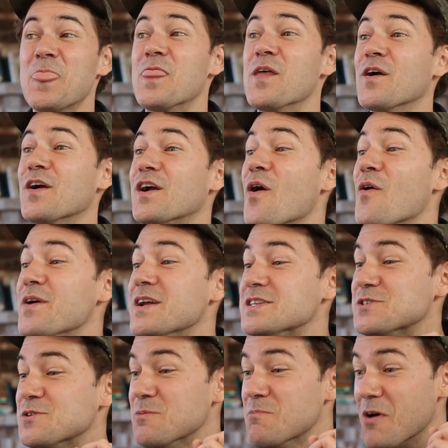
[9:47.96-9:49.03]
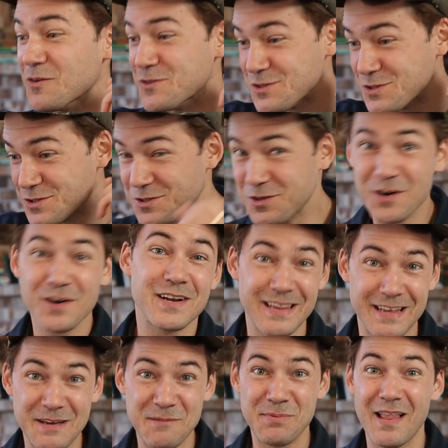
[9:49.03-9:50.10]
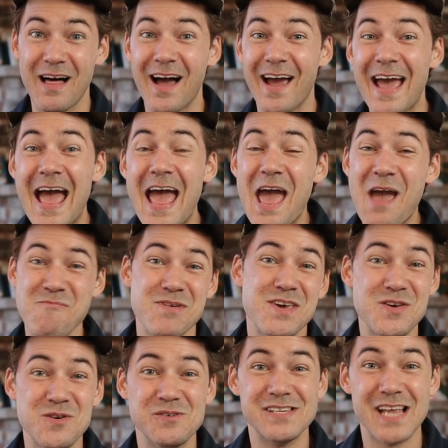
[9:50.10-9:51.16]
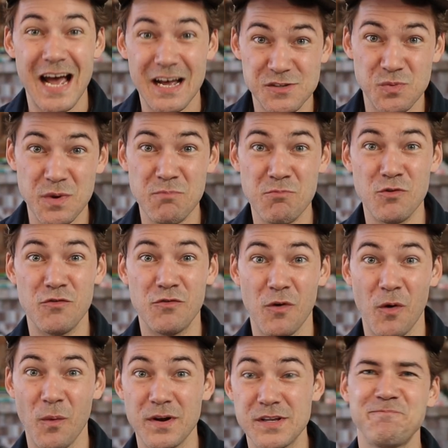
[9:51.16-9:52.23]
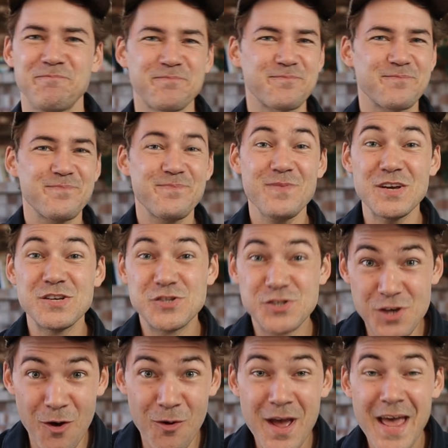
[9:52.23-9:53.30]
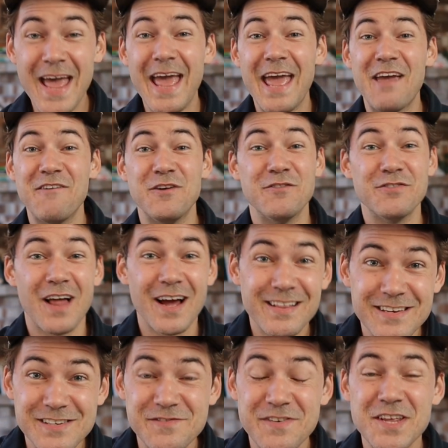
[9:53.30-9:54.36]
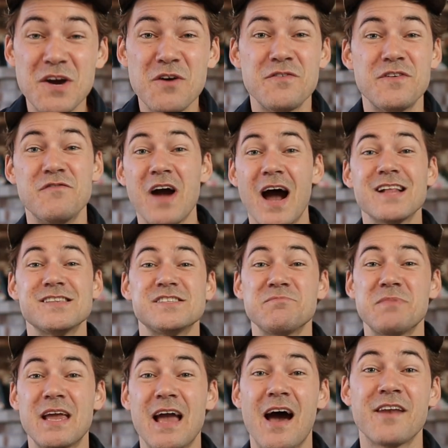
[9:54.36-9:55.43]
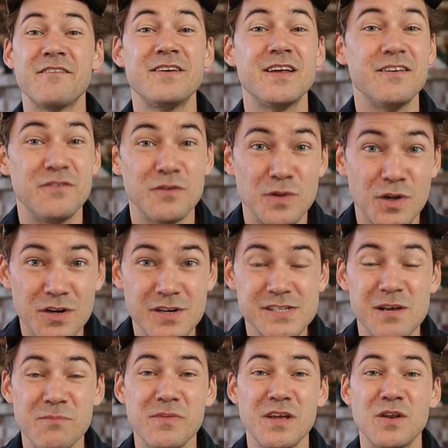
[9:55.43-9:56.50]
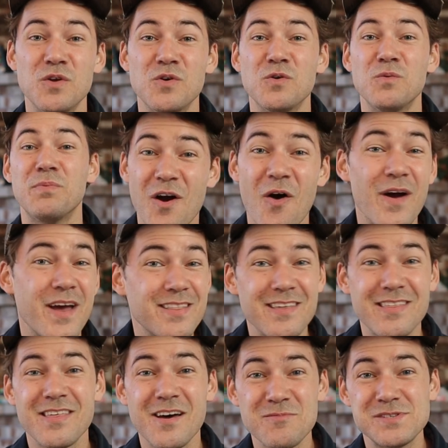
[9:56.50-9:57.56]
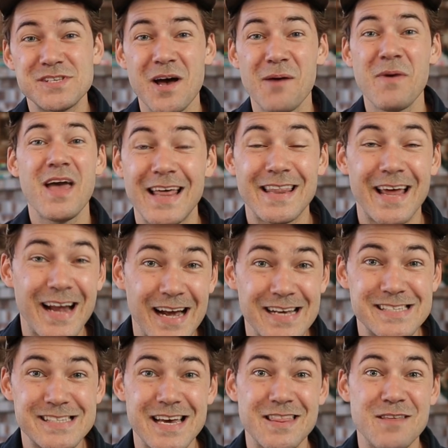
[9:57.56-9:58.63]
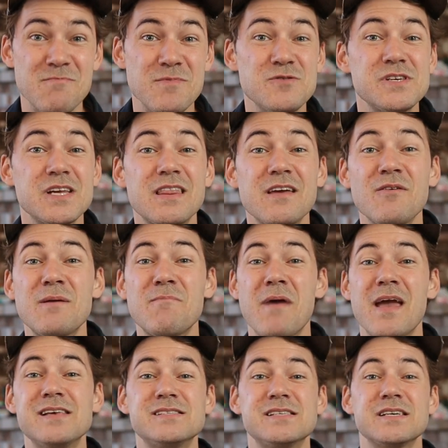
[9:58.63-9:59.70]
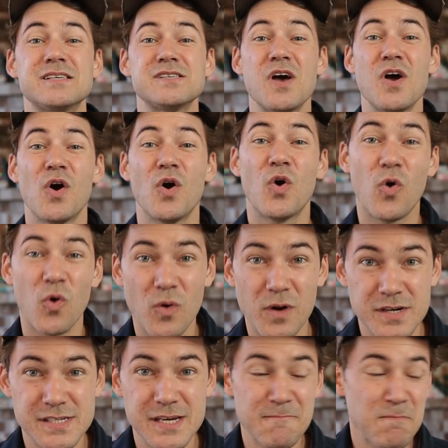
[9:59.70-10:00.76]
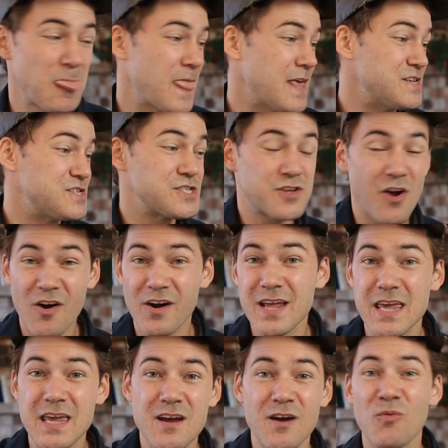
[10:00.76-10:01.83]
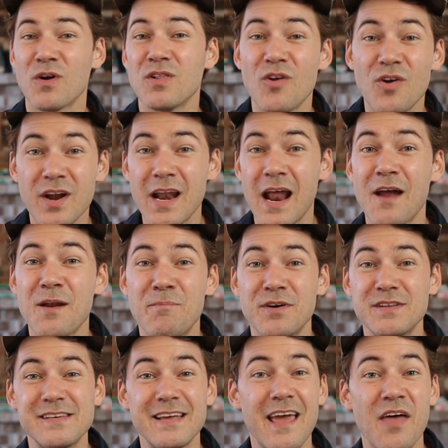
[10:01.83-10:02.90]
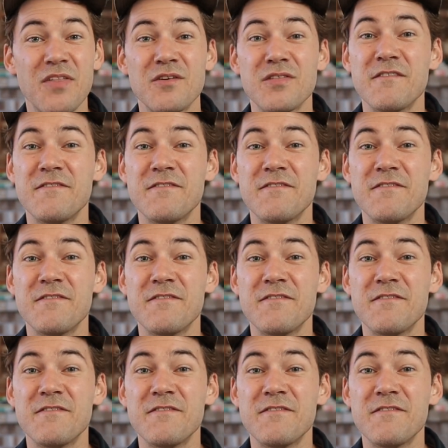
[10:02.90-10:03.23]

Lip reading: they're going to most certainly apply and be used as we move forward. So if you've liked this video, if you've gotten something out of it, if you learned something new, go hit the thumbs up. Like I said, the Music Theory Basics course is starting here. We're learning how to put together